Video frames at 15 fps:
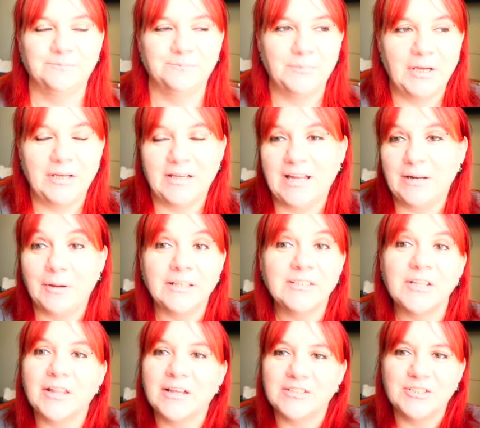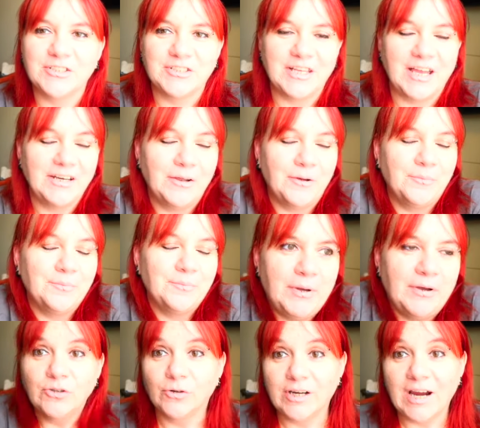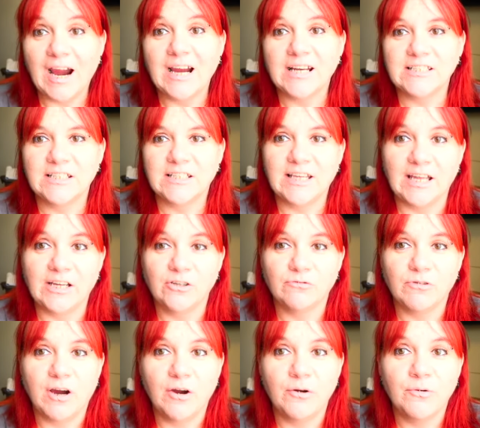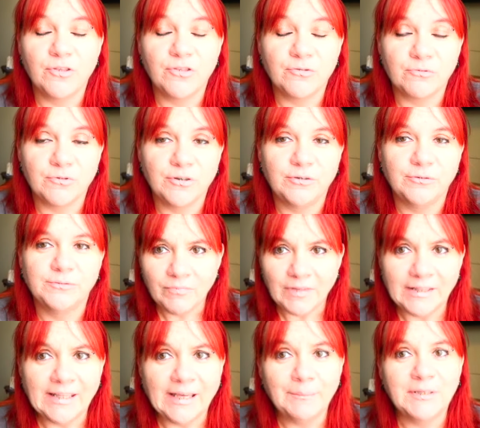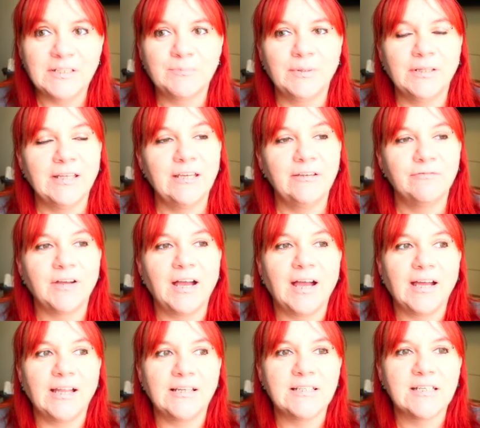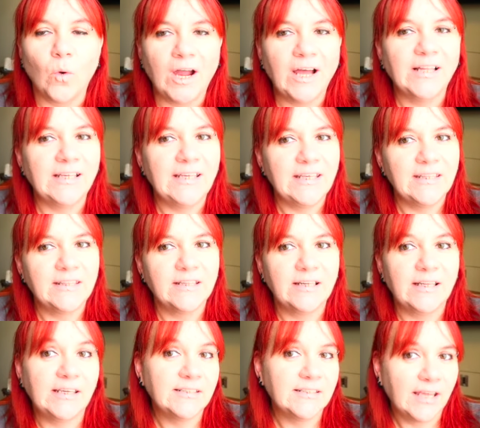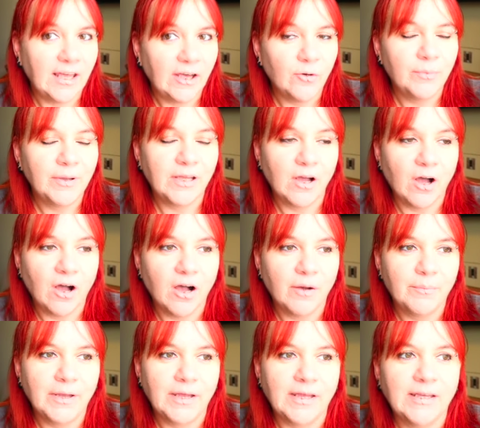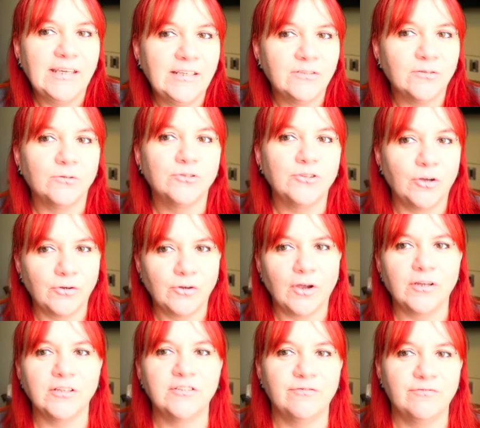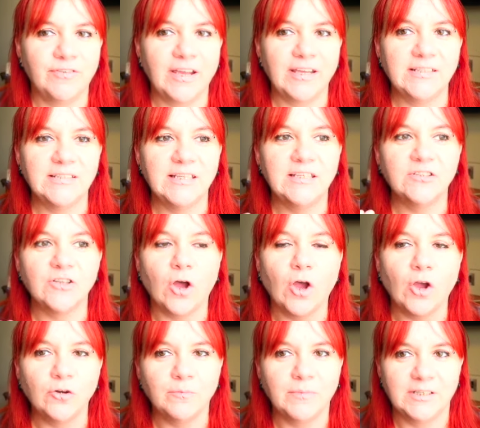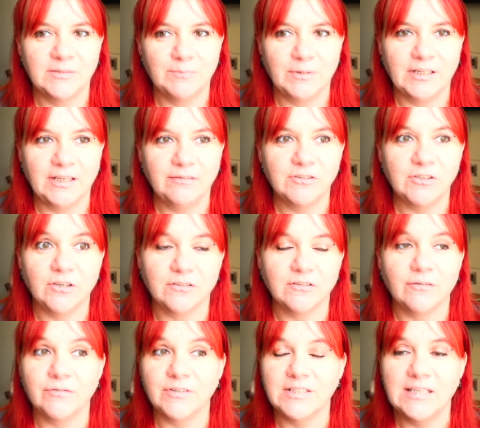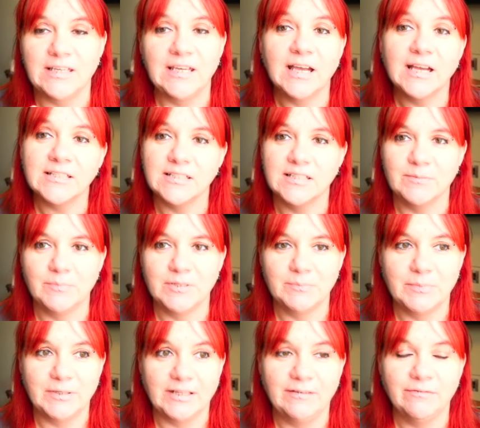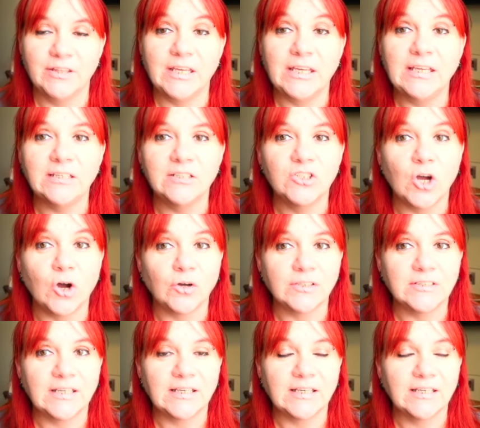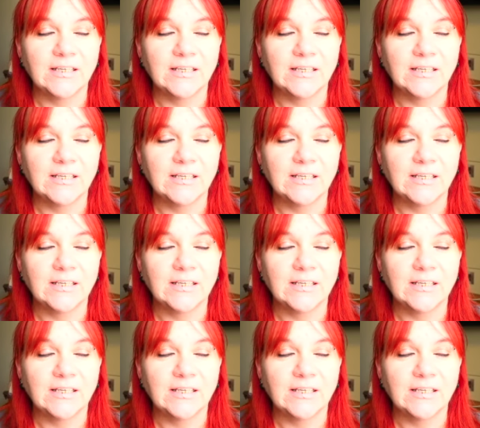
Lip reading: But anyway, so that's just a side note. But your character can grow through their misbelief, and while Ethan is helping Harper, he's also going to face his own misbeliefs, because obviously he has this misbelief that he's toxic